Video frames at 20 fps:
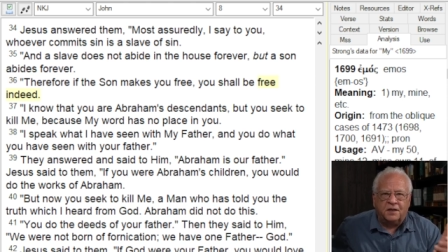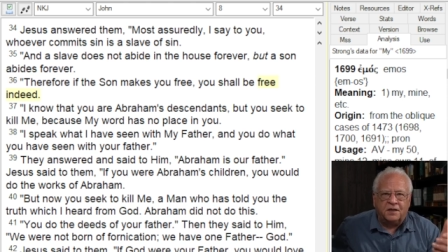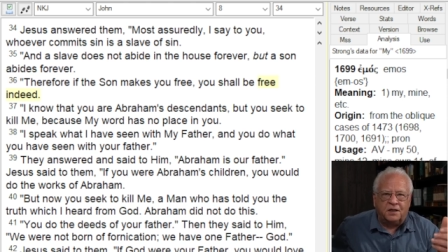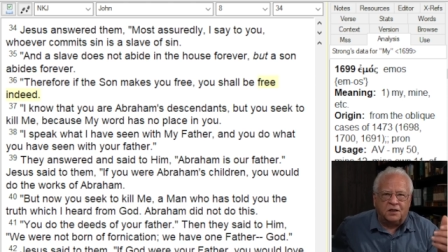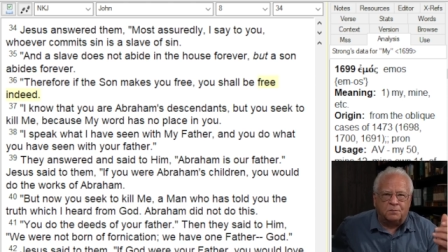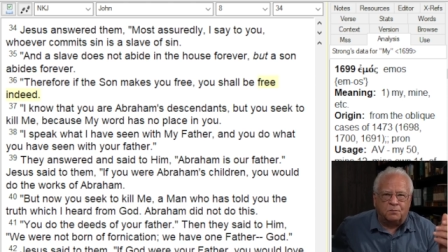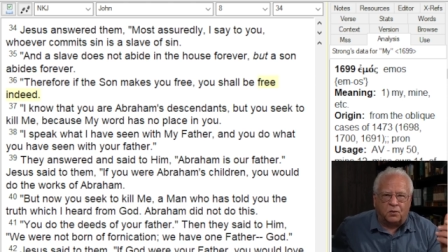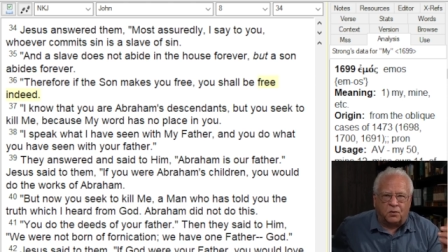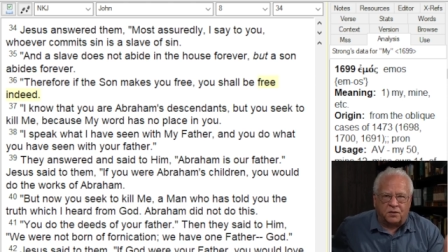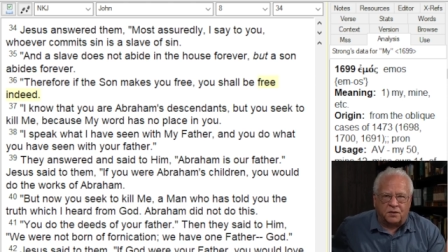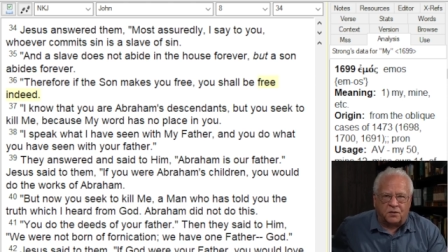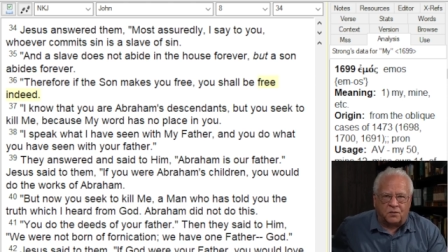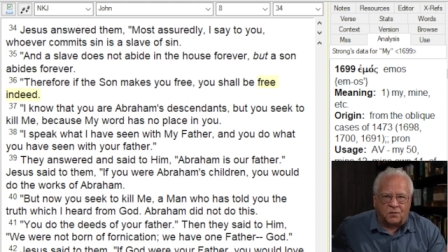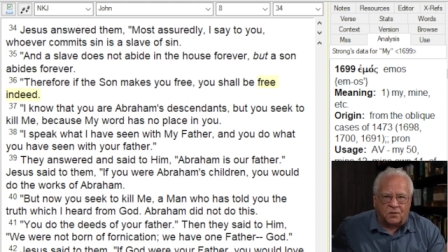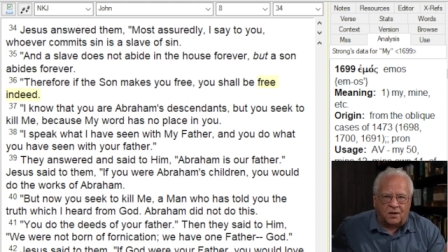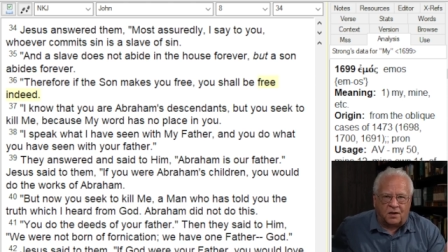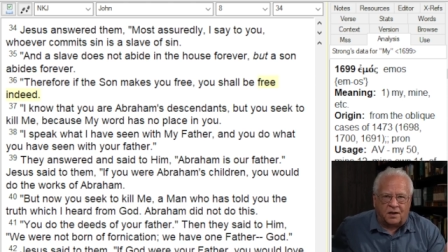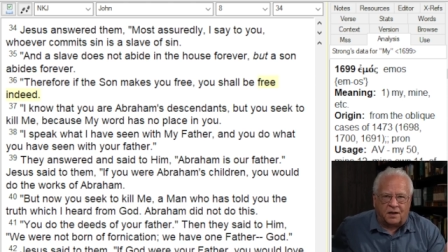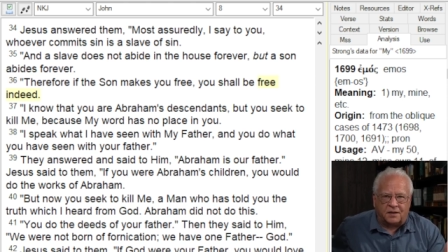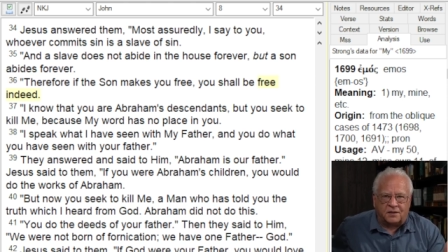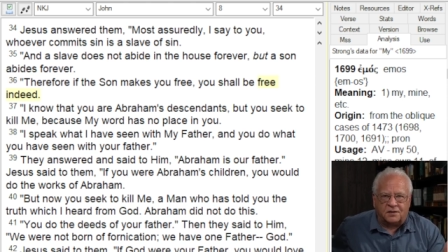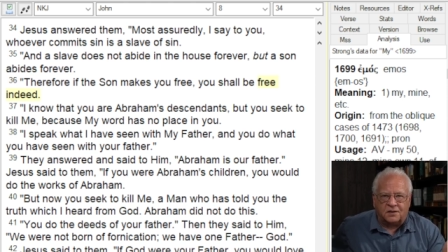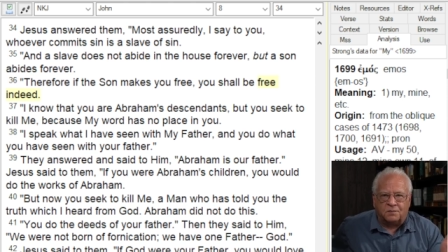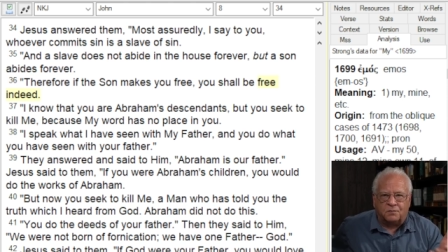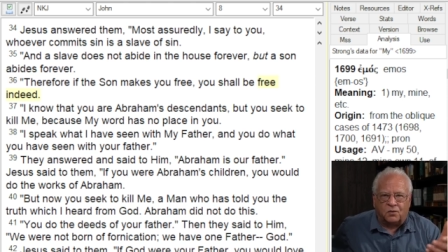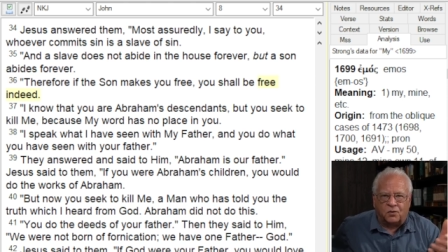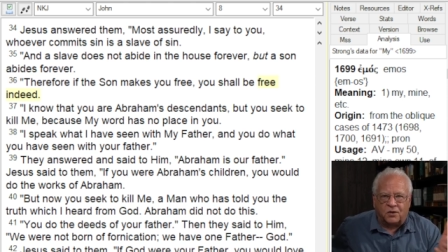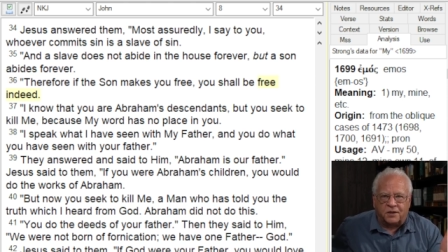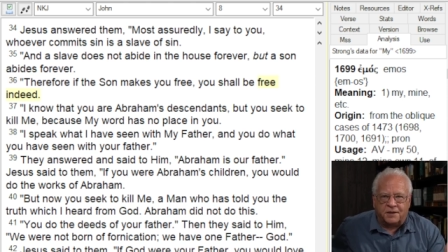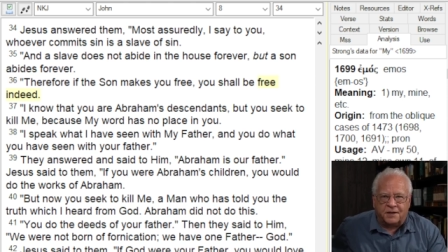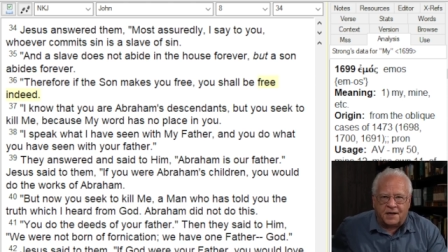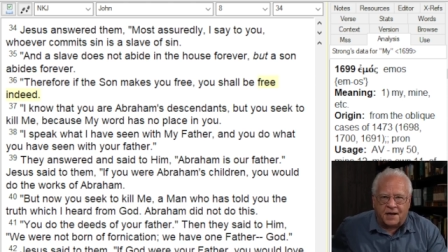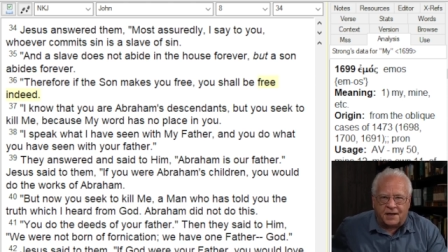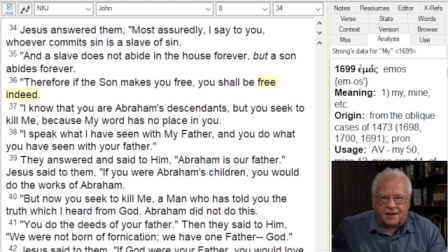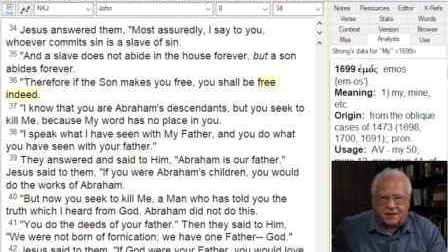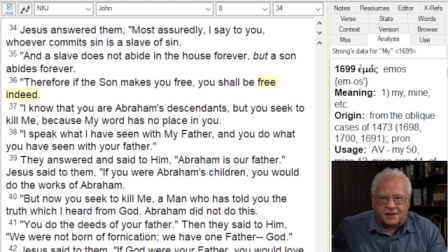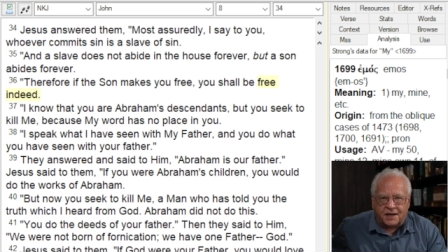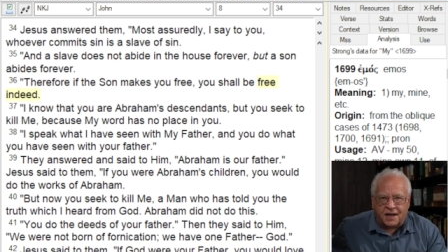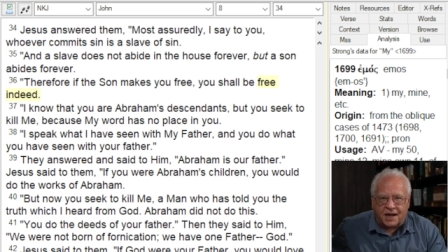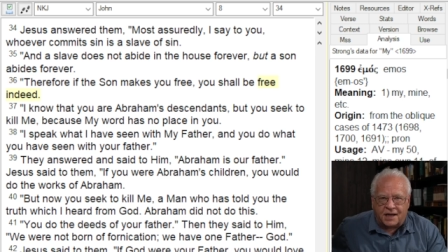you're born of the water, you're born
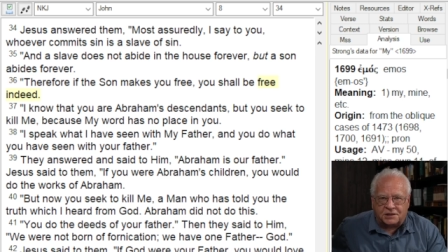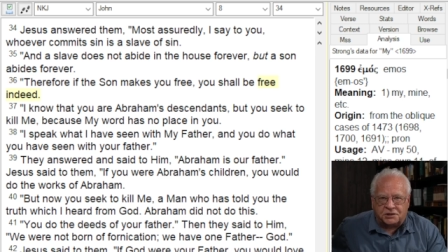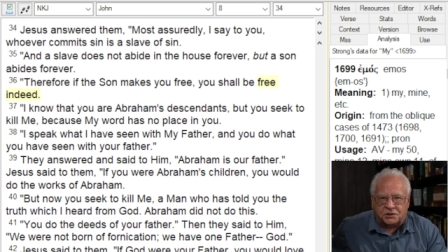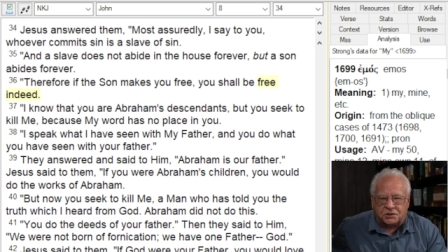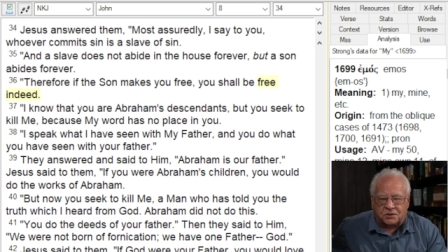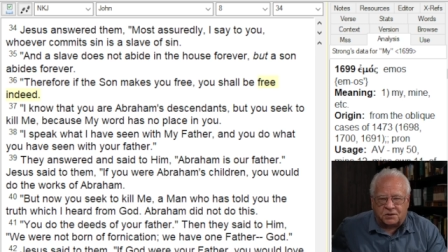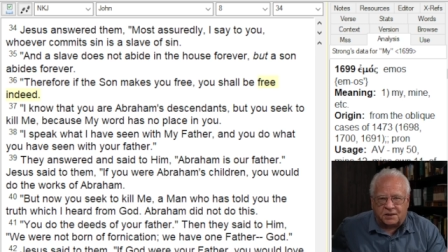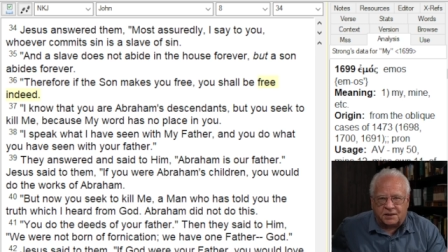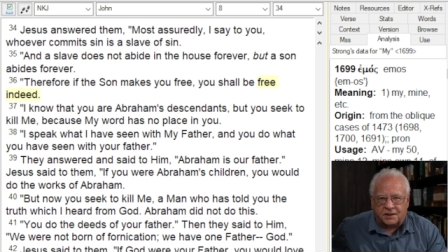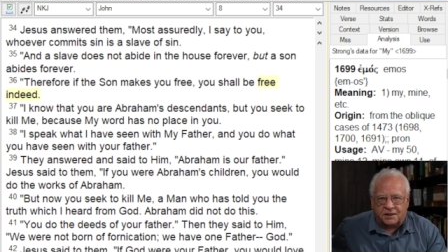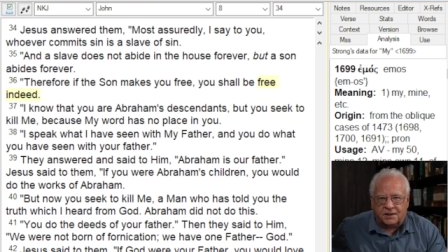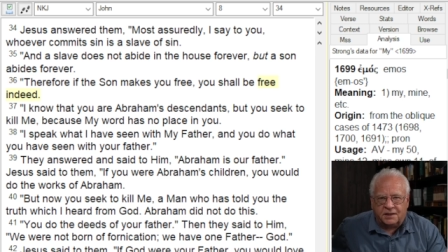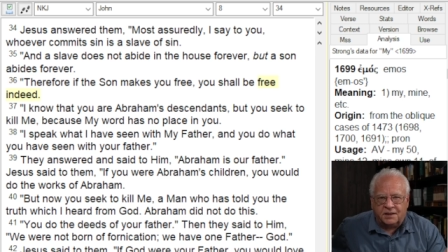na naturally.